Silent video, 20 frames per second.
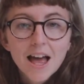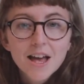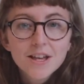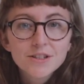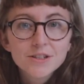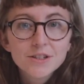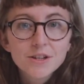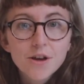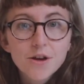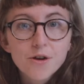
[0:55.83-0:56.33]

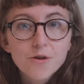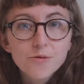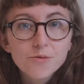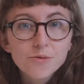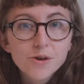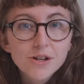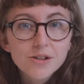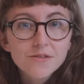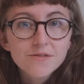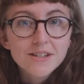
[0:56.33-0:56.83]
So
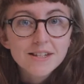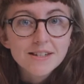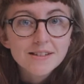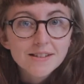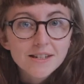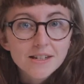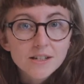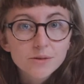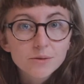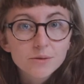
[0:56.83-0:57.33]
one of these
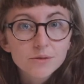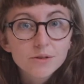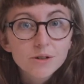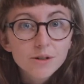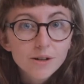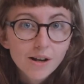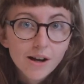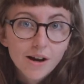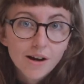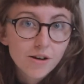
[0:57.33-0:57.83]
things was
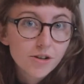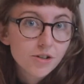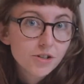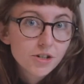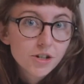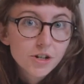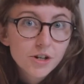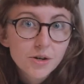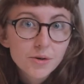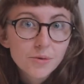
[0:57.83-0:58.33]

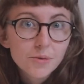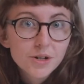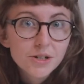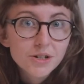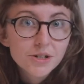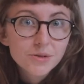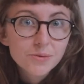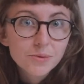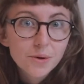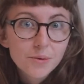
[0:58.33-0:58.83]
collage, which
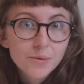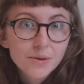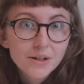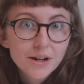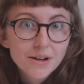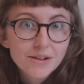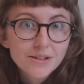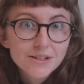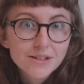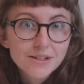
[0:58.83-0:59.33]
is what we're
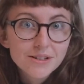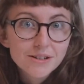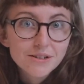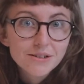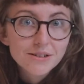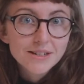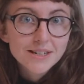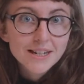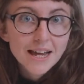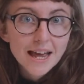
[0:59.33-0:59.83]
going to do
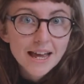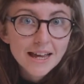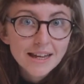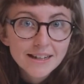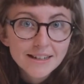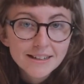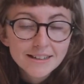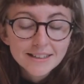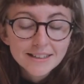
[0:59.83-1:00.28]
today.